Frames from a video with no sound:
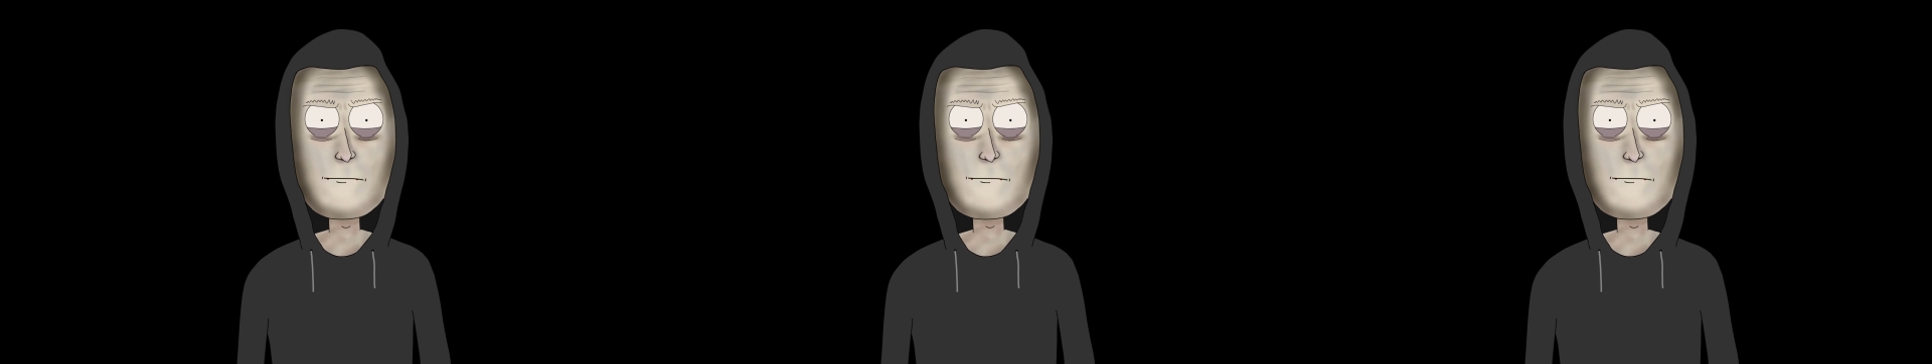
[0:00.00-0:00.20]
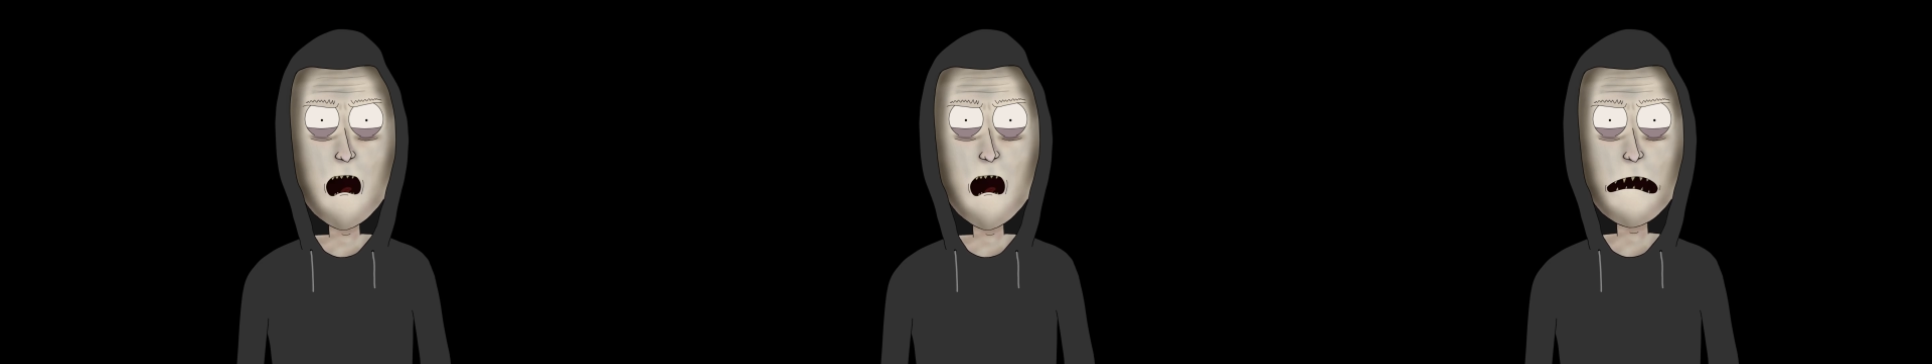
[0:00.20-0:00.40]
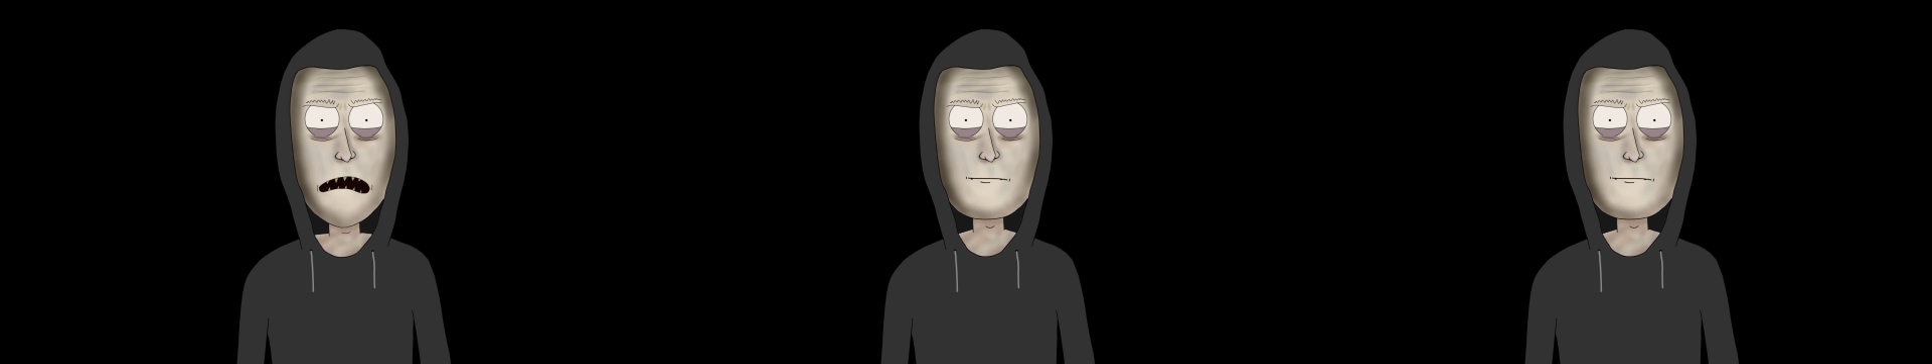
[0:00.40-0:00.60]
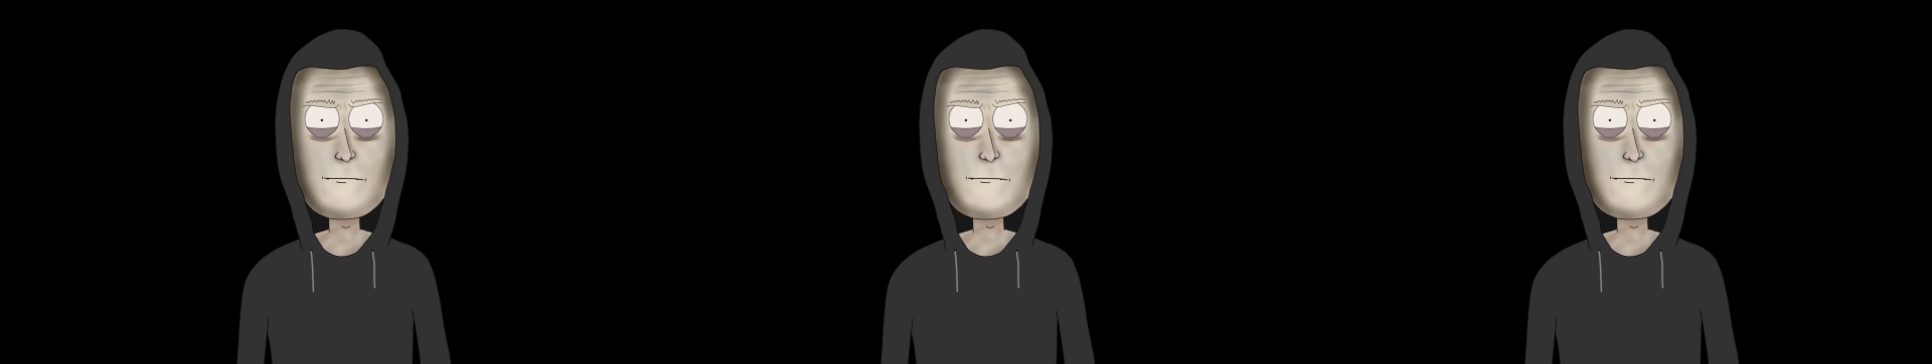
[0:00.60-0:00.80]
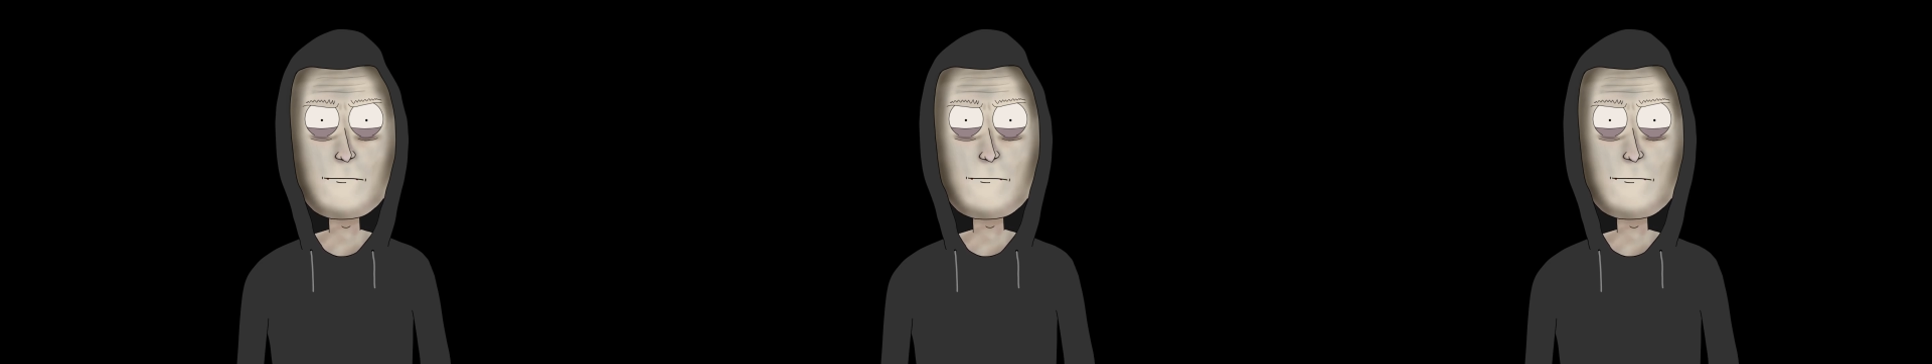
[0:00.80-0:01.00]
and then
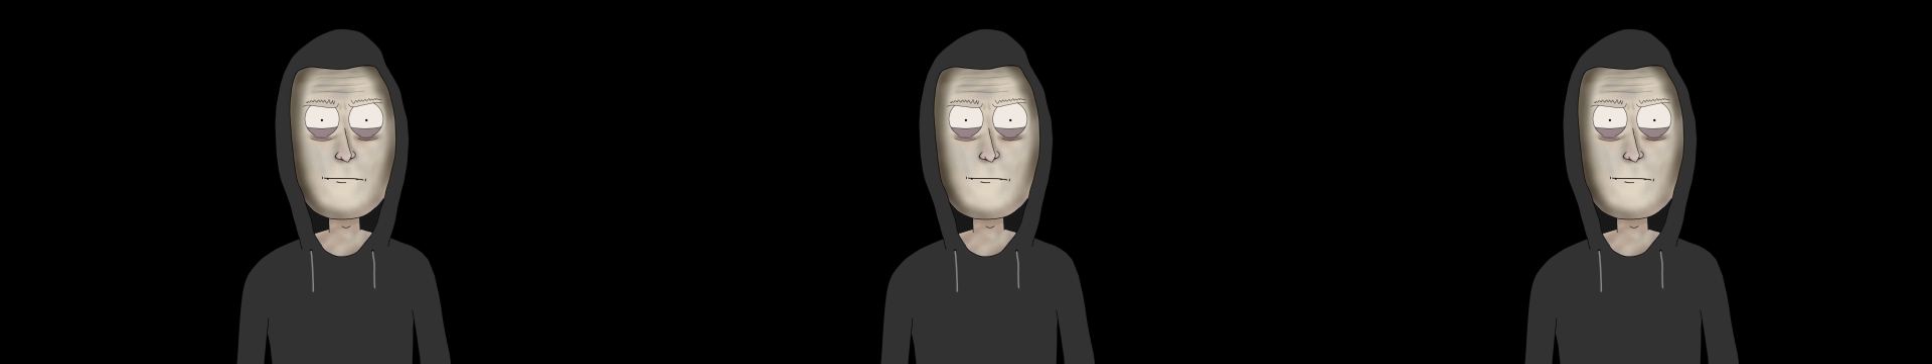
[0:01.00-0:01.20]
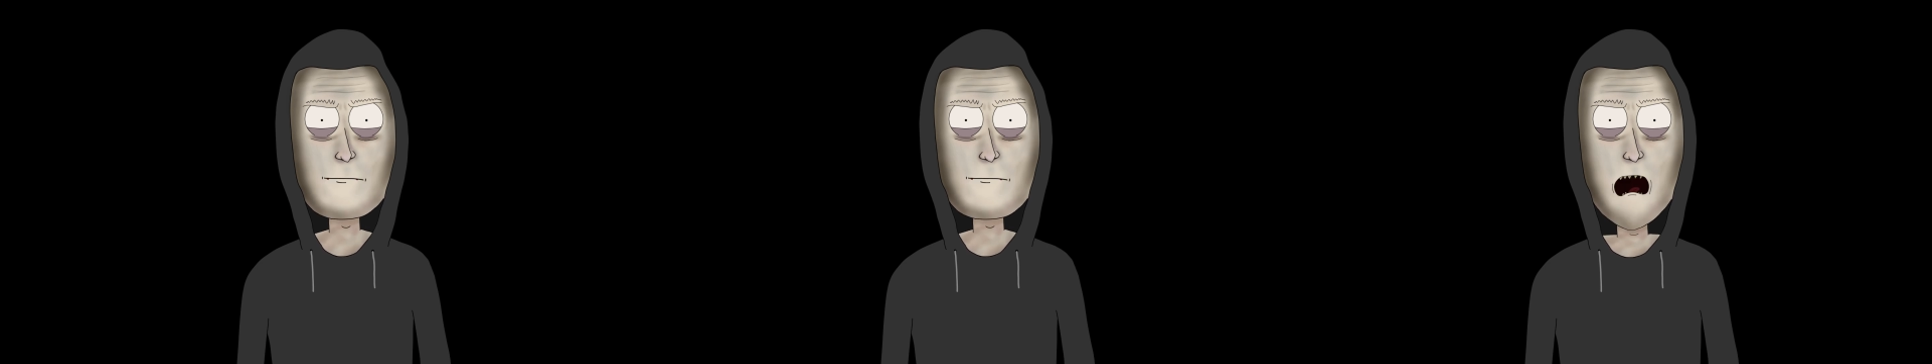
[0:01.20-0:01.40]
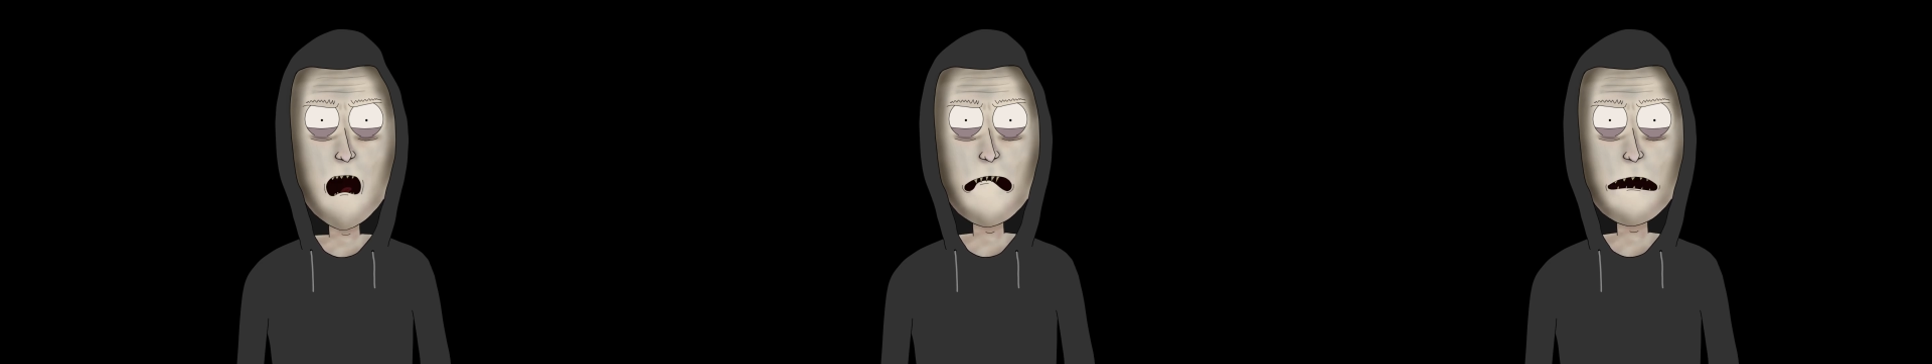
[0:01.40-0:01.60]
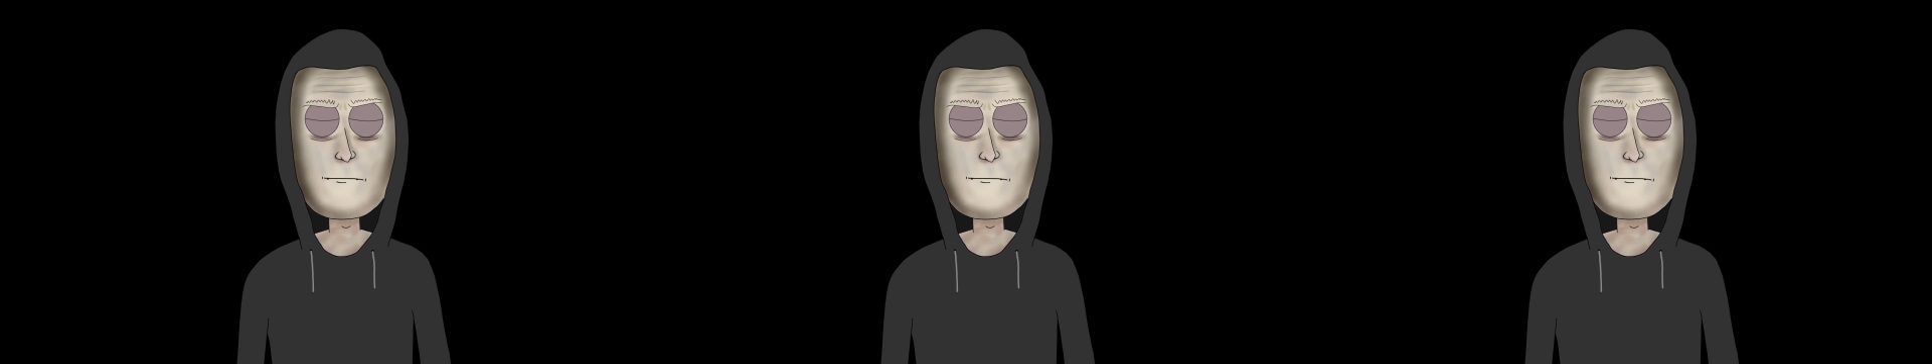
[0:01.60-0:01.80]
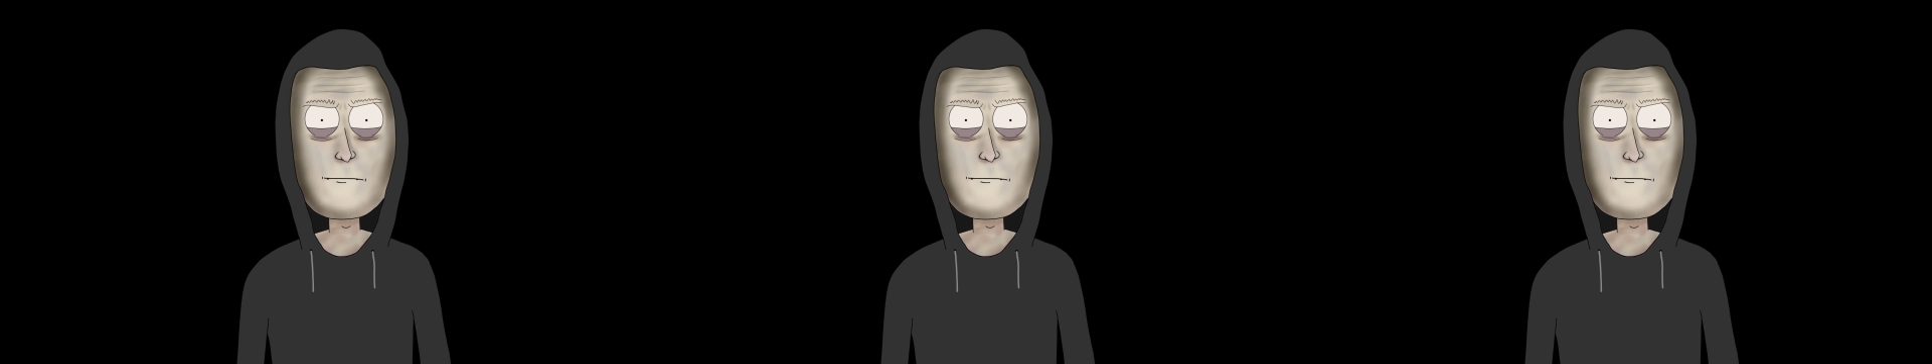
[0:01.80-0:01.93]
nothing.